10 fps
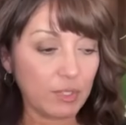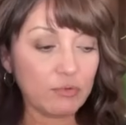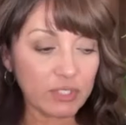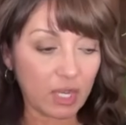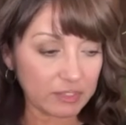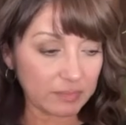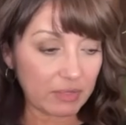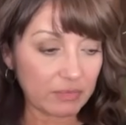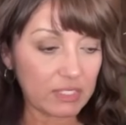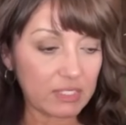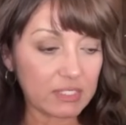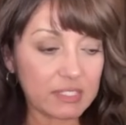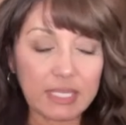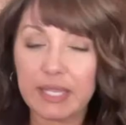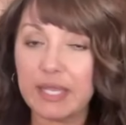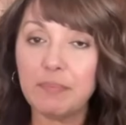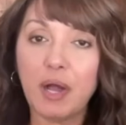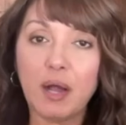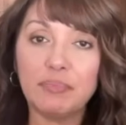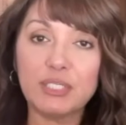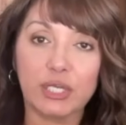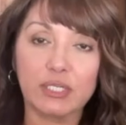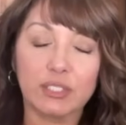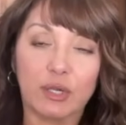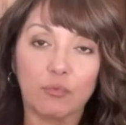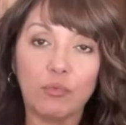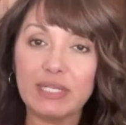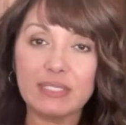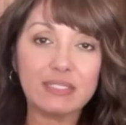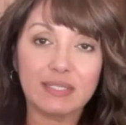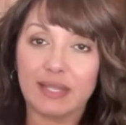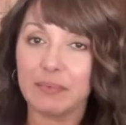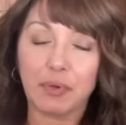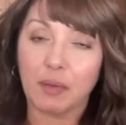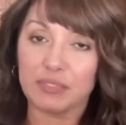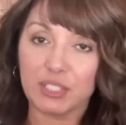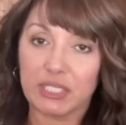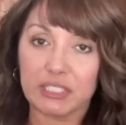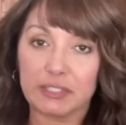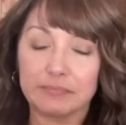you've talked about this hip hop agenda. What is hip hop agenda?